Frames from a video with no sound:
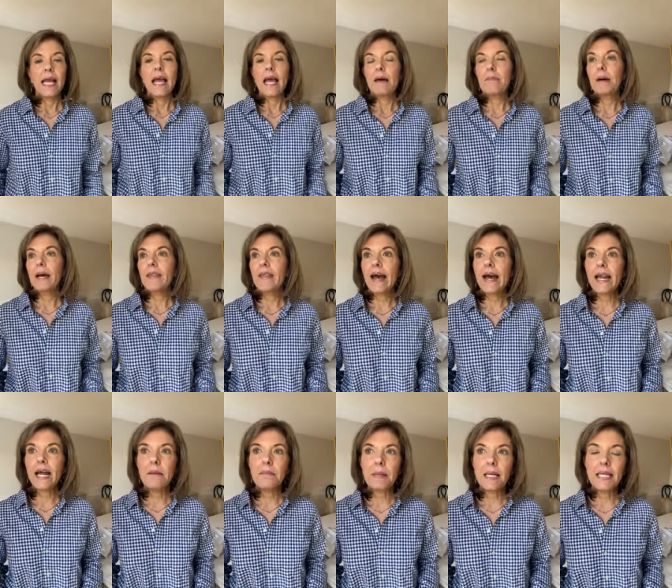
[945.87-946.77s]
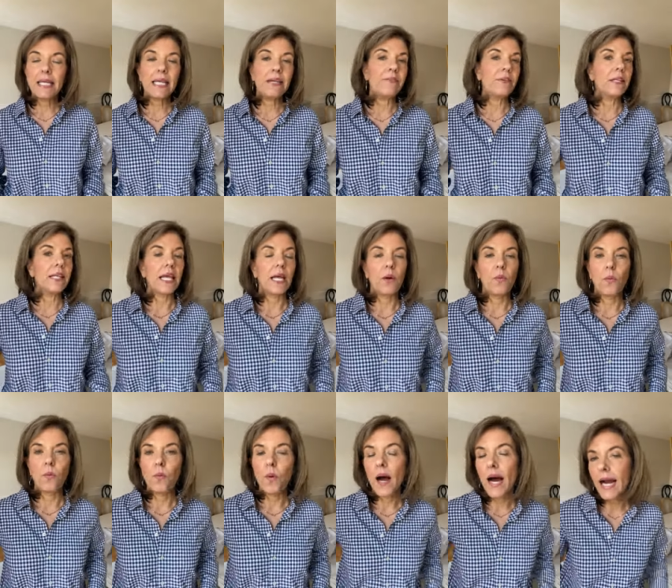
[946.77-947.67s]
And by that I mean even like
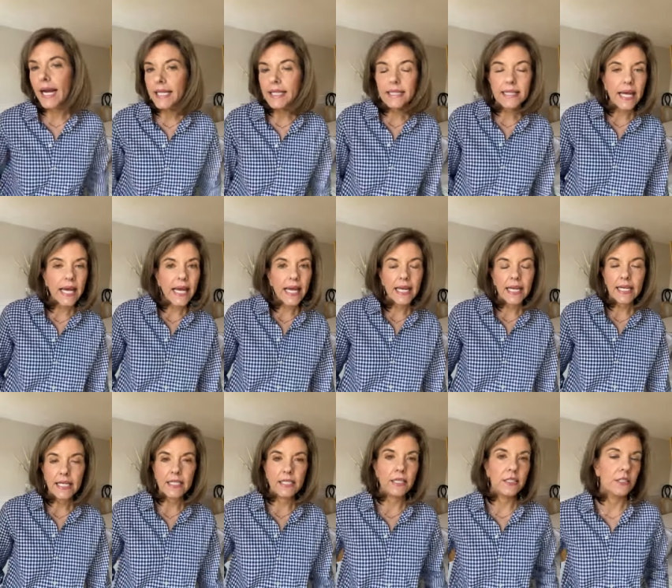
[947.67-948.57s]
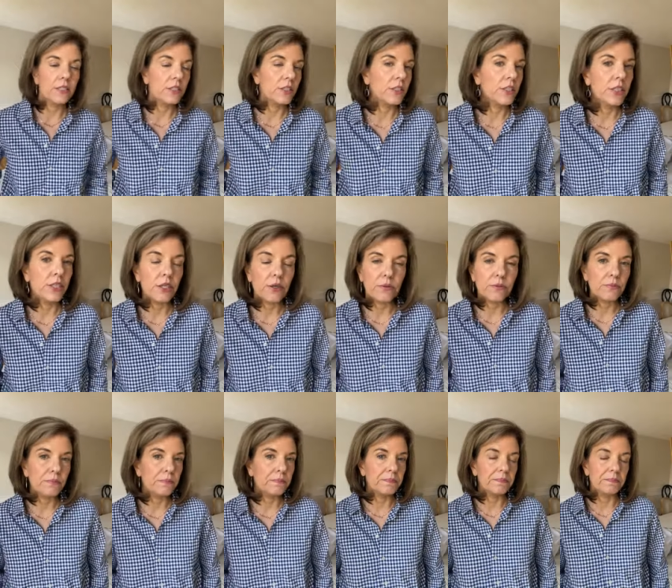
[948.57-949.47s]
wide leg, you know,